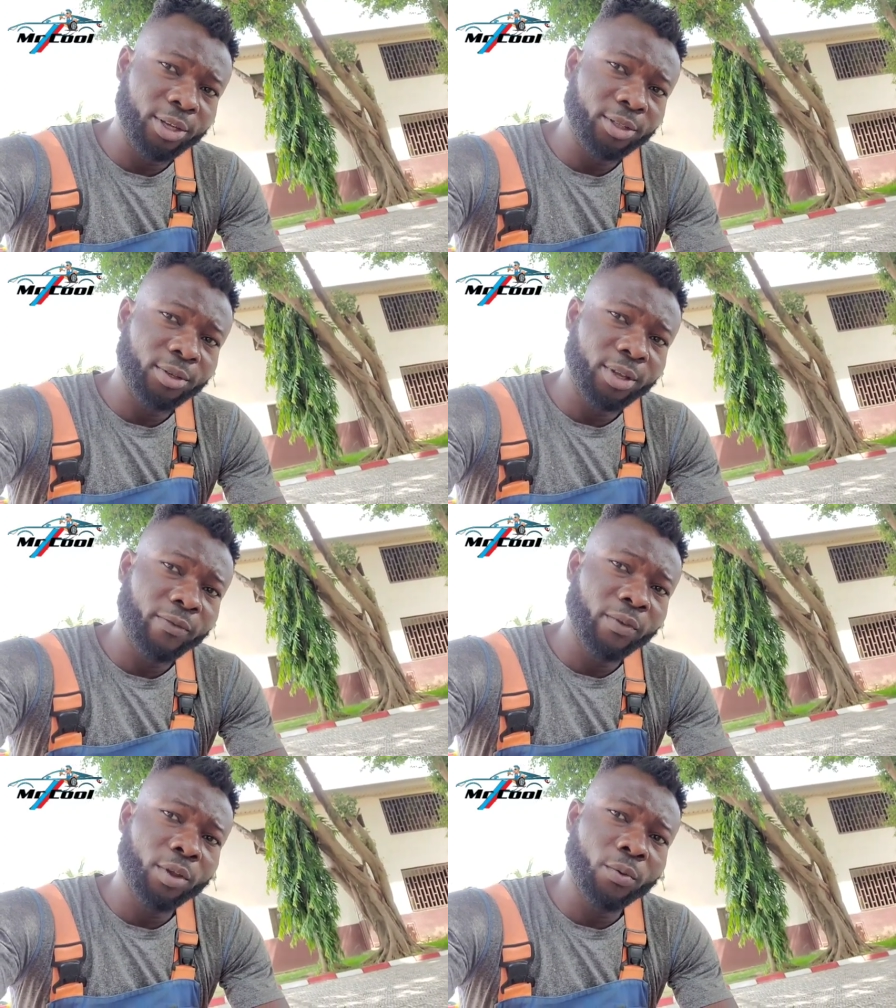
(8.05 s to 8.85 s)
In today's
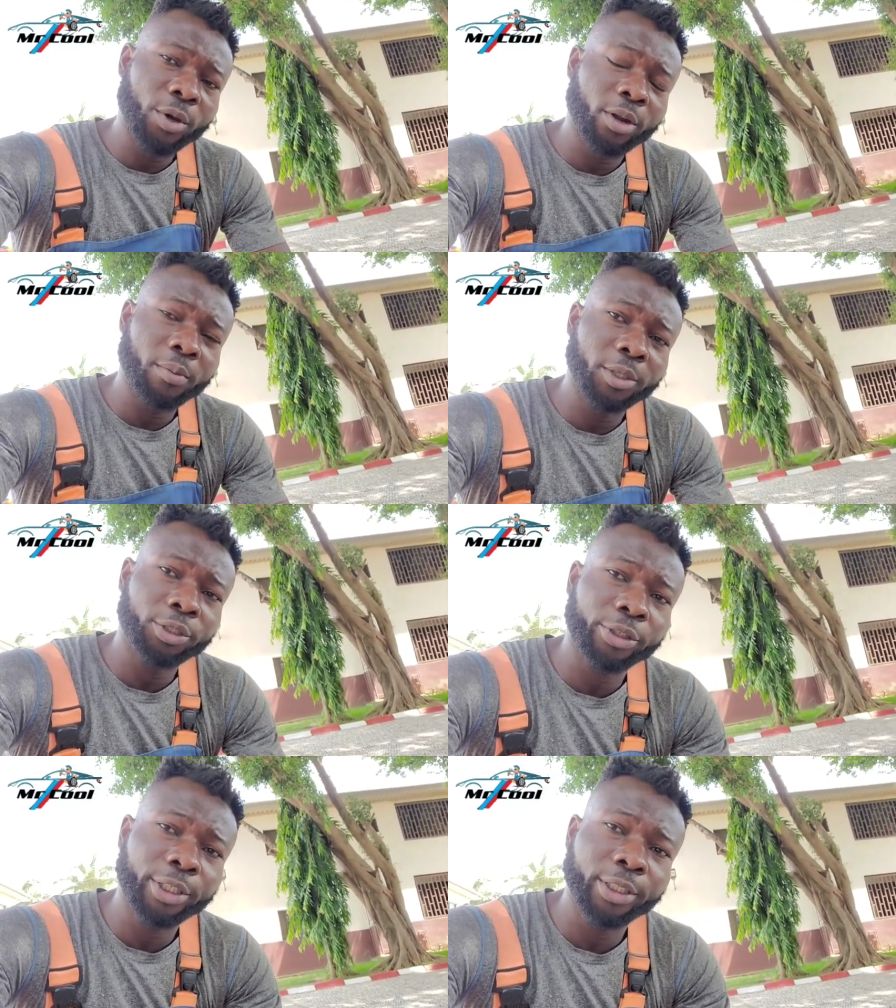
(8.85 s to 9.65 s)
video, we're going to be
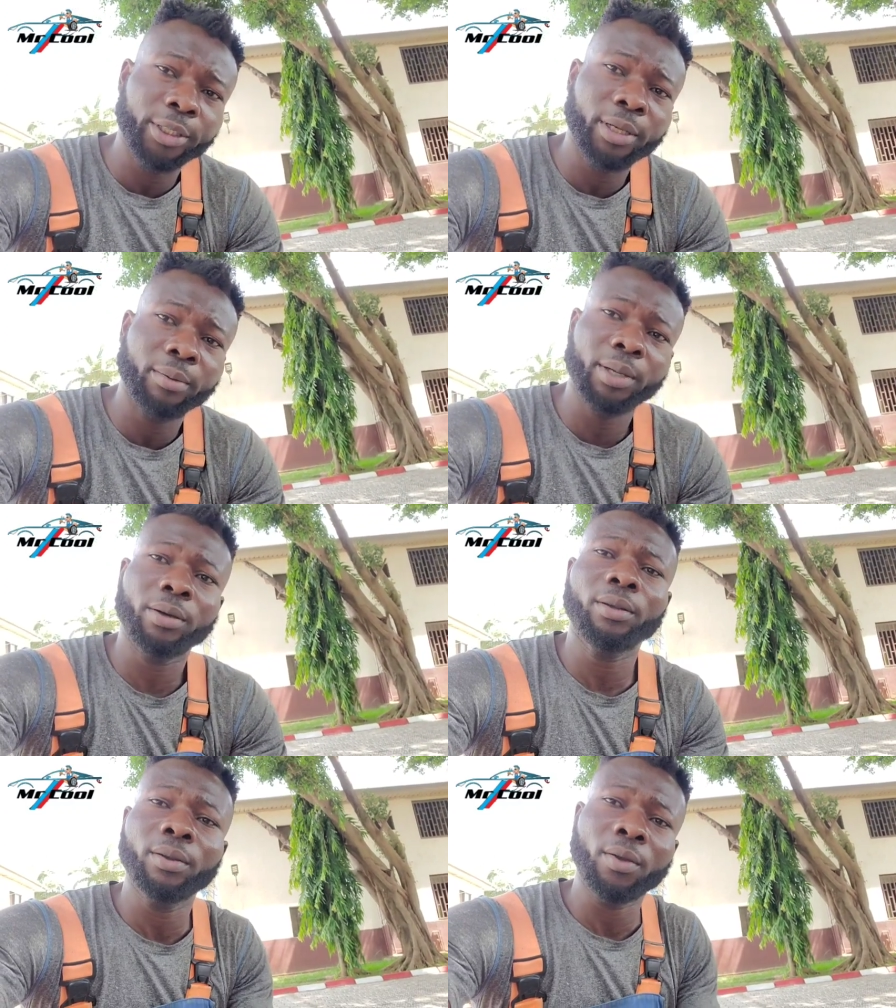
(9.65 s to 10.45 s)
treating about